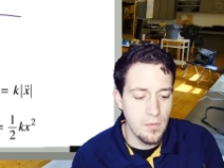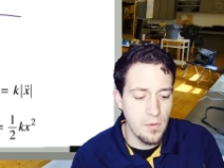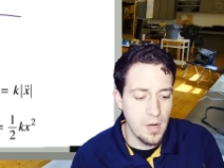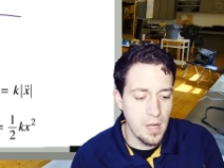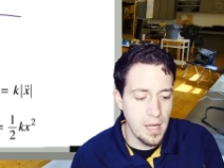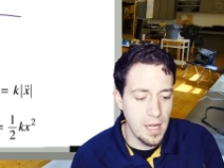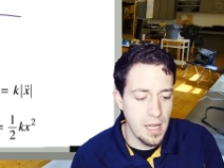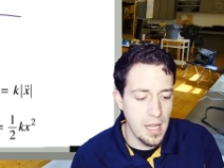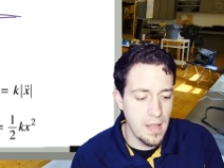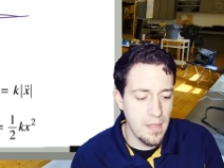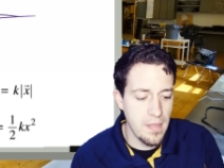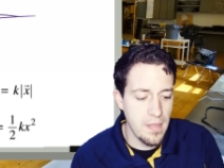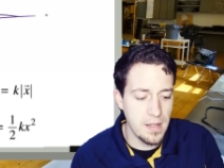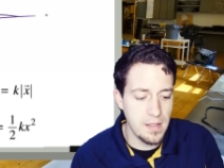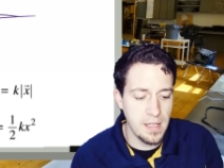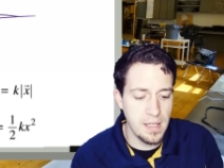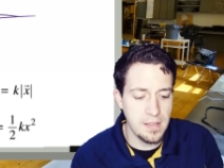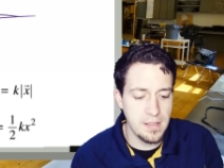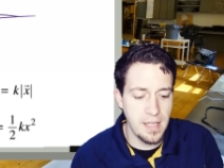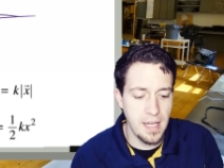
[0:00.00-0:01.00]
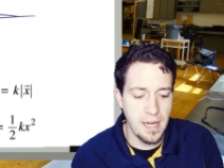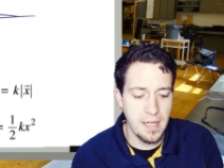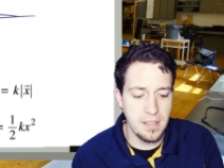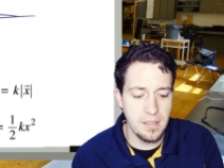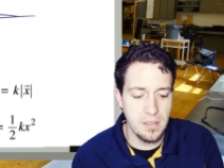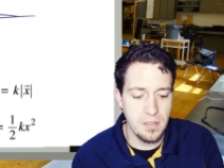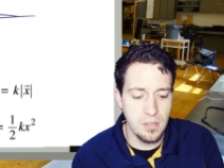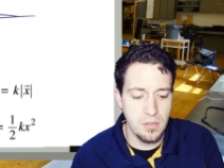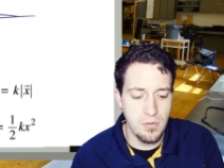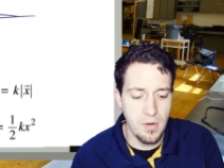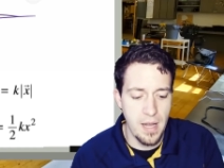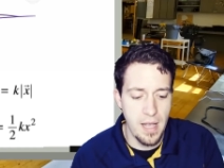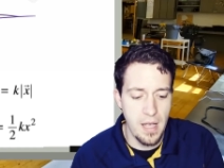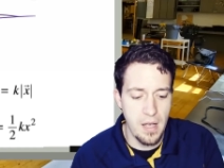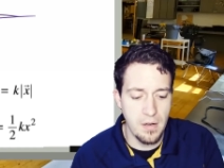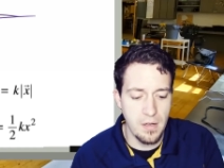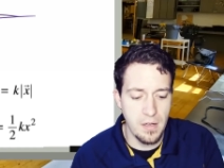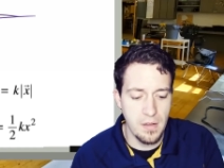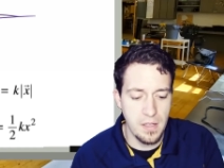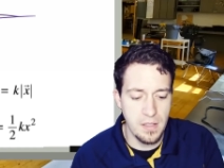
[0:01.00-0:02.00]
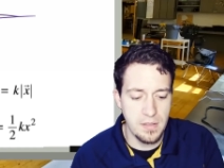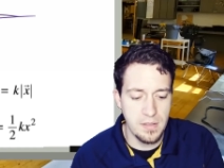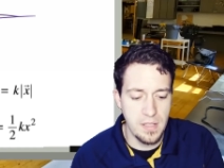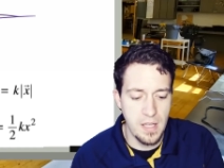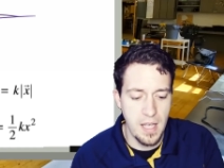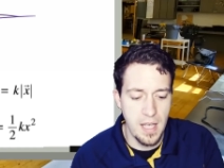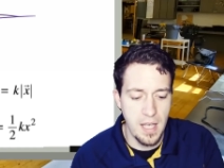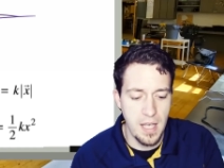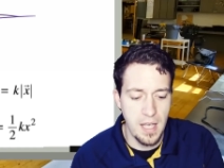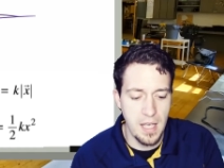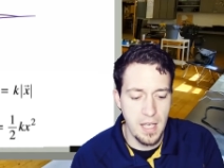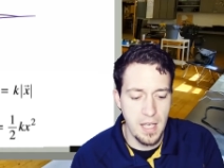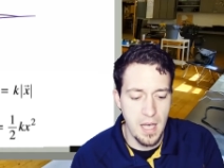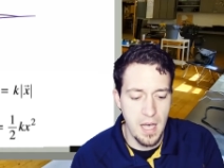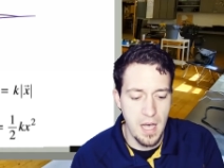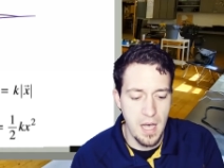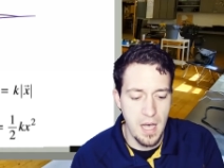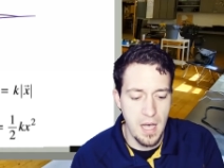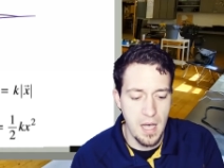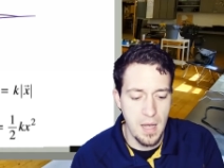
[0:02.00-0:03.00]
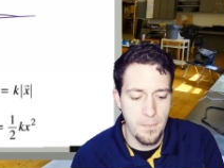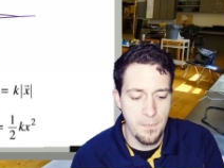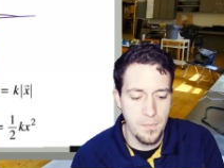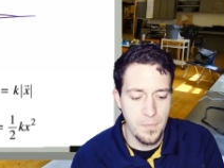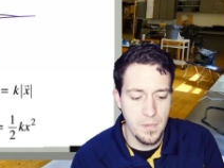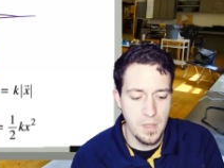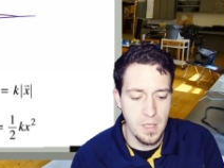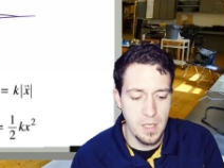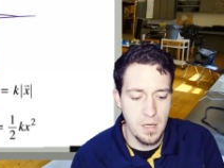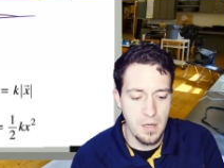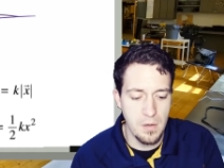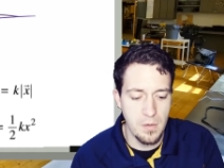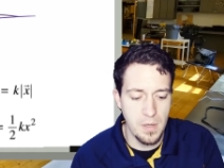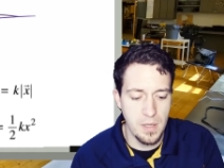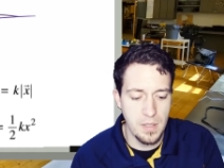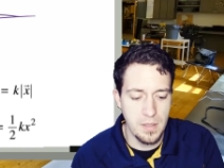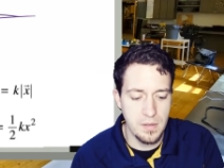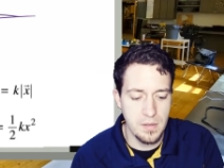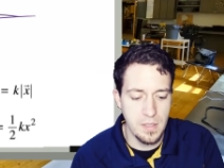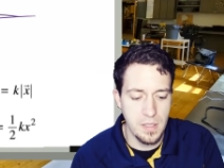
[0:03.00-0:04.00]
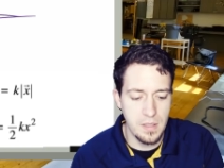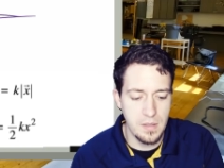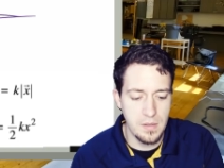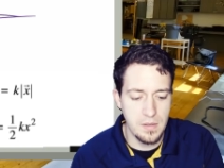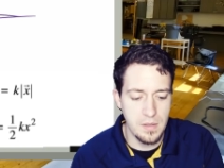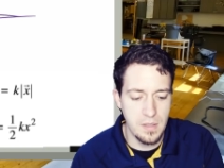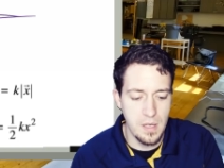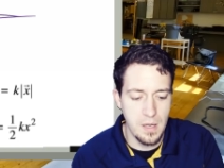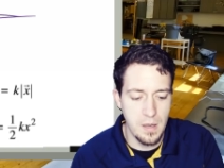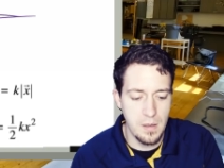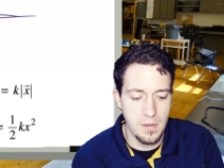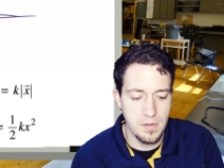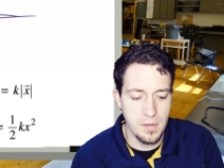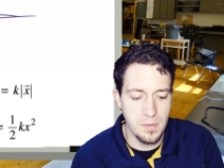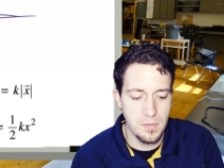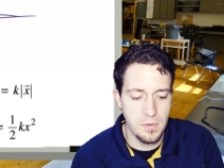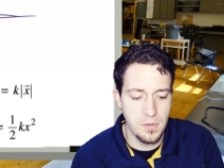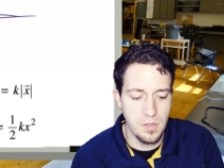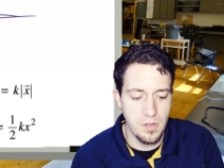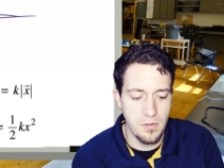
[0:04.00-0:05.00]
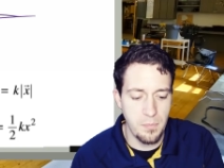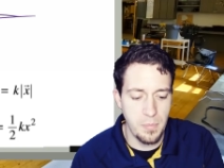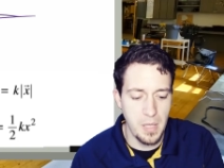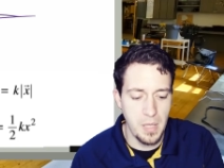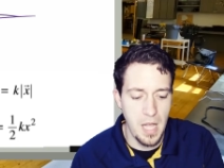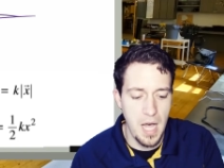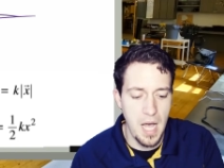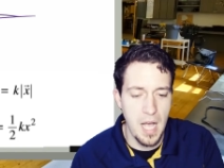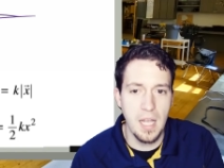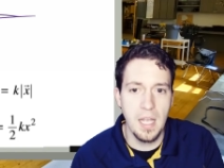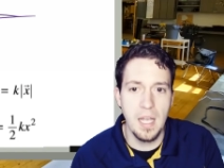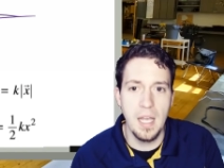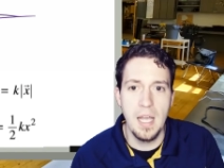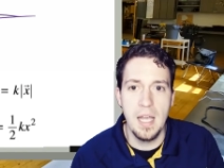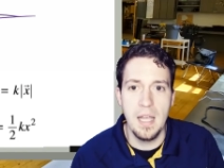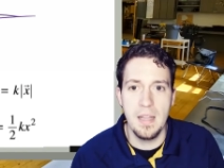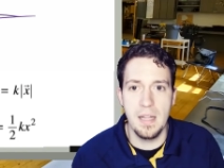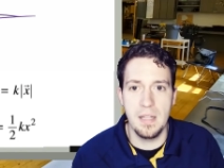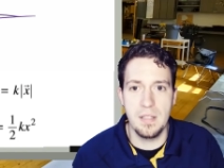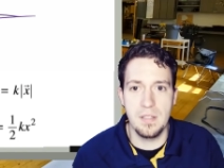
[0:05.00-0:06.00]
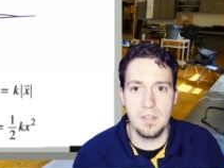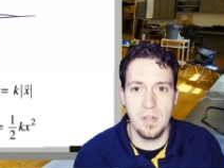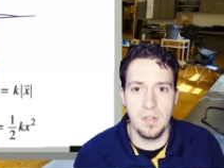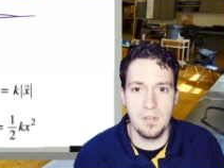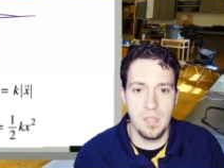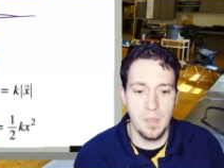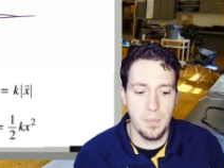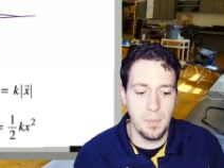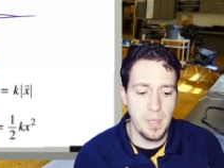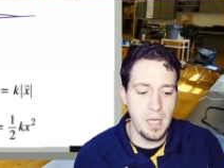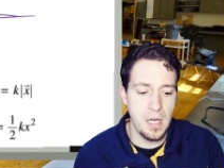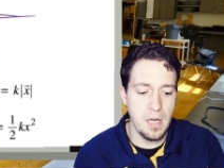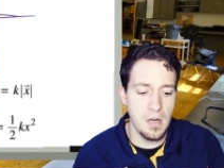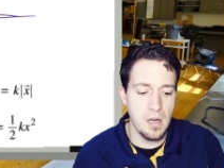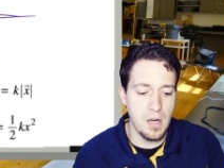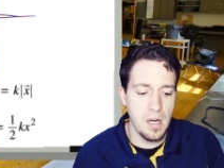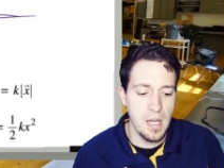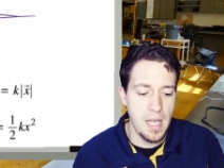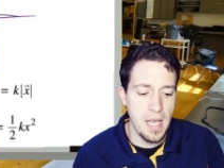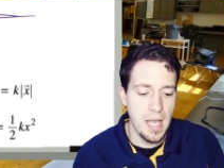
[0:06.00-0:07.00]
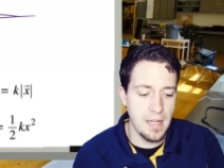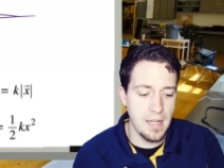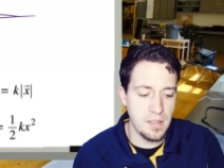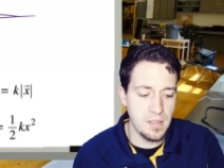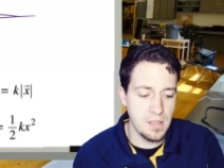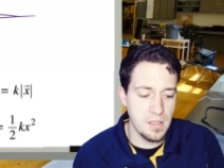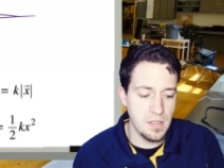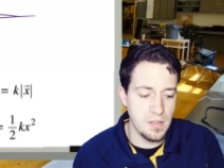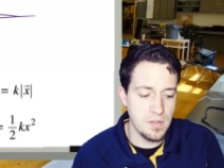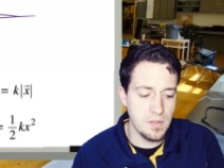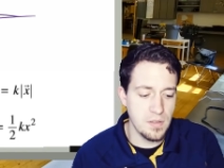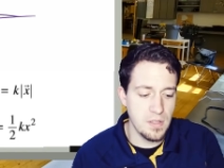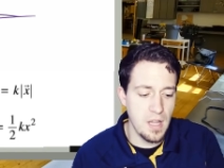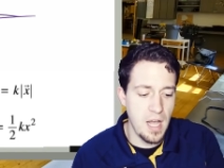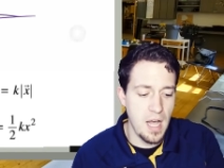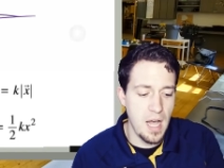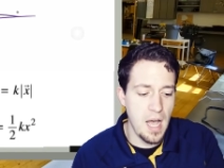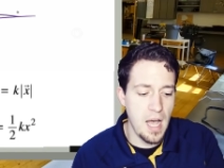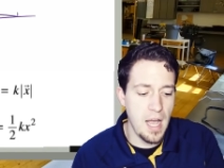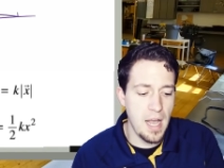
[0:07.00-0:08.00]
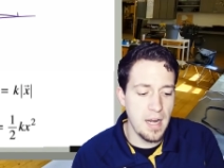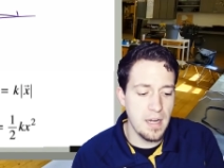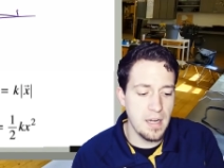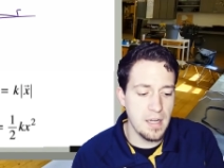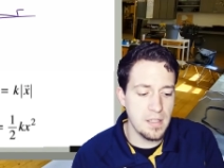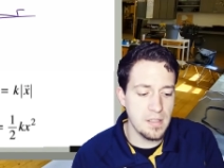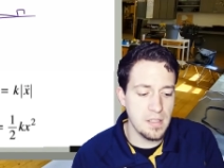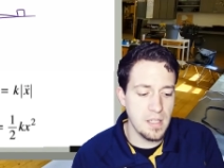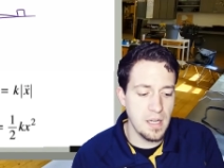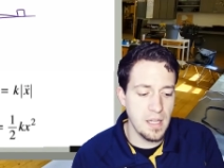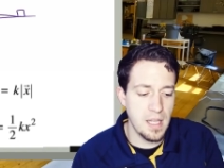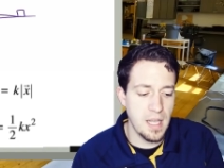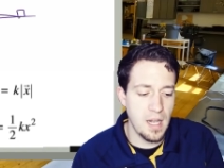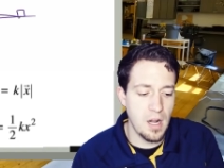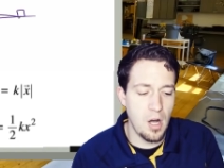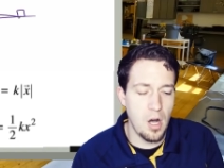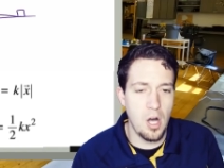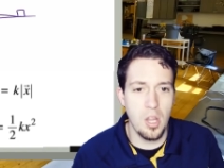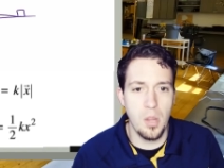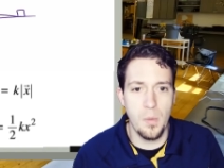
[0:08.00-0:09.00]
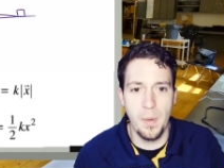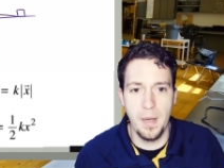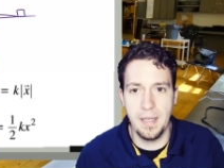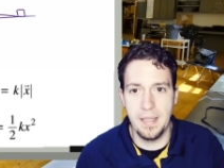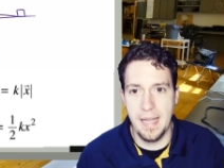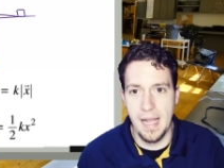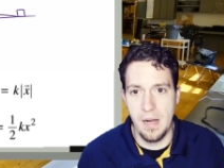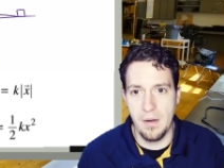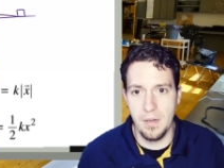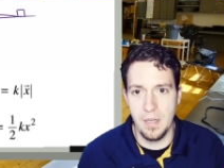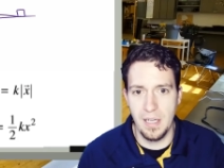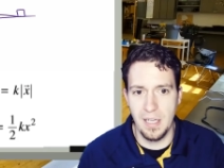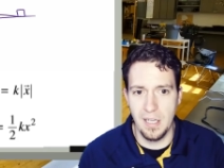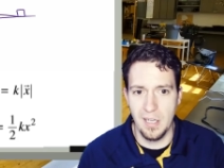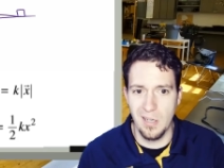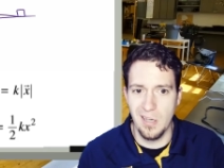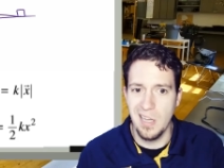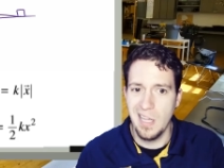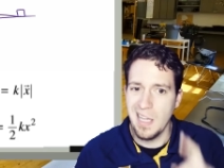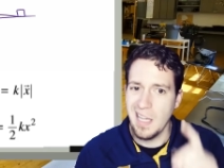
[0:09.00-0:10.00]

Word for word: right? And that it's getting to the ground. And let's say, um, you know, it's it's uh, some sort of block that starts up here, and it's going to slide, and it's going to get all the way down here.